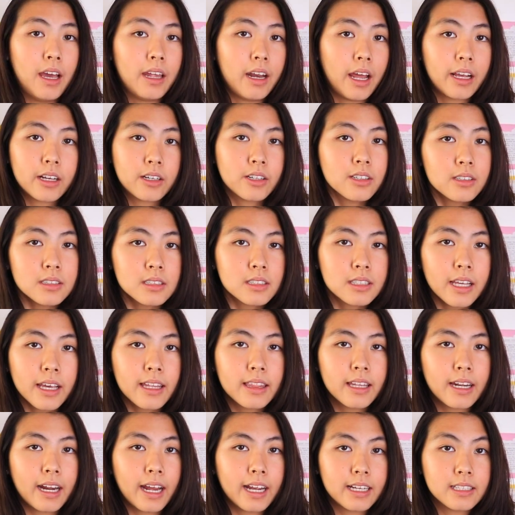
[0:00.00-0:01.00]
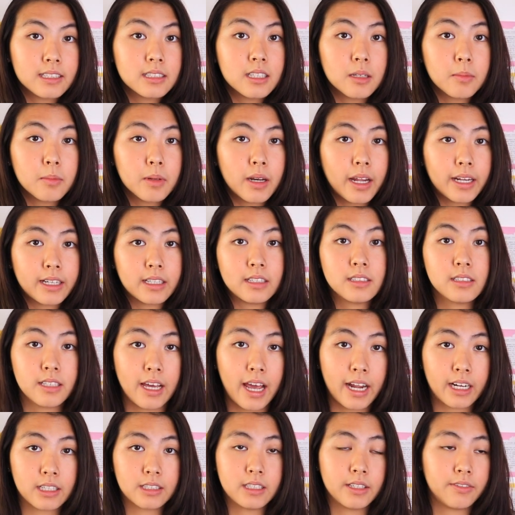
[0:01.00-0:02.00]
and I couldn't say that I had someone I could
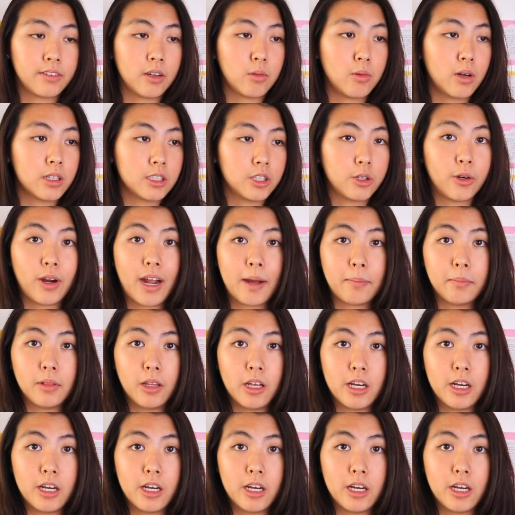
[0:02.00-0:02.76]
text if I wanted to grab